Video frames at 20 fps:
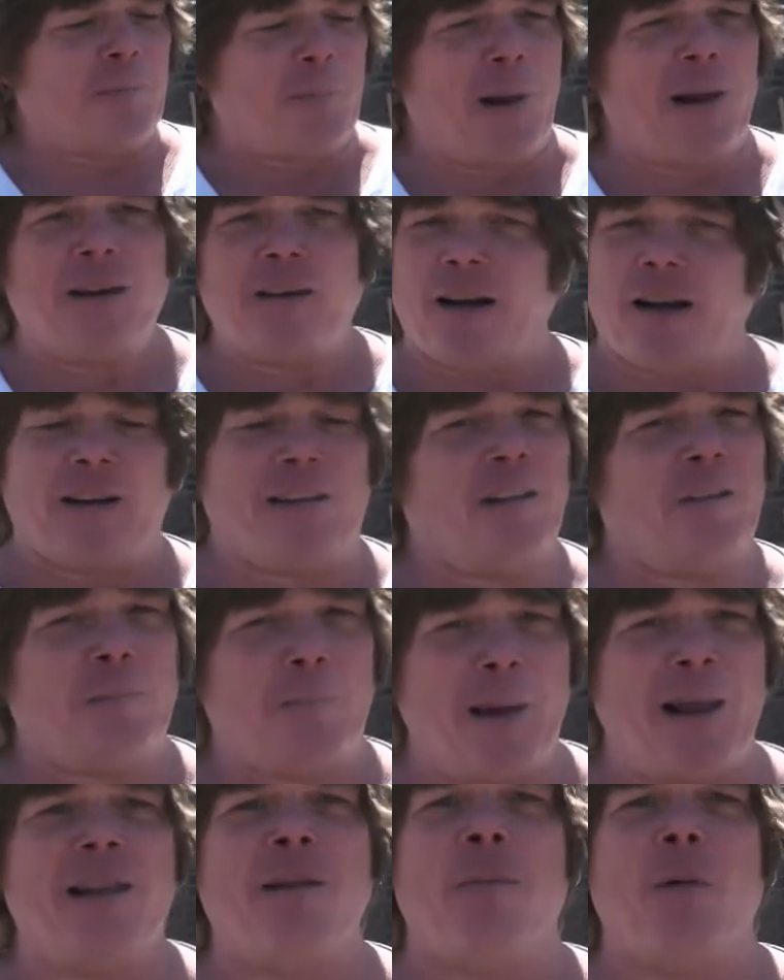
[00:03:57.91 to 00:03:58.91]

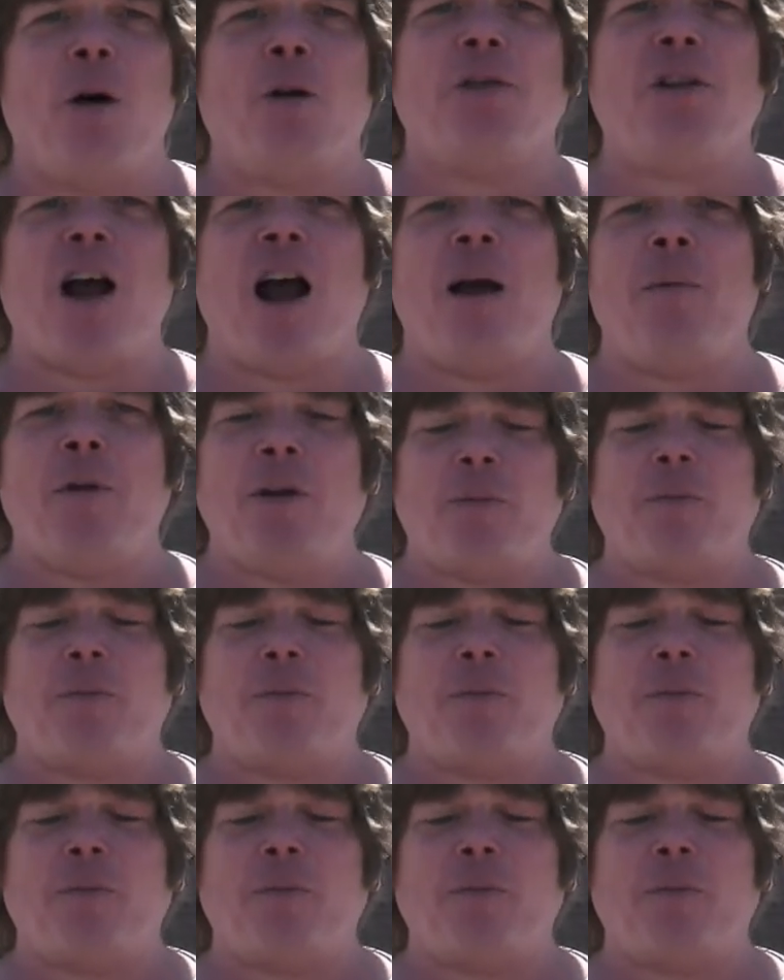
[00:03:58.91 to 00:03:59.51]
spend the most time on this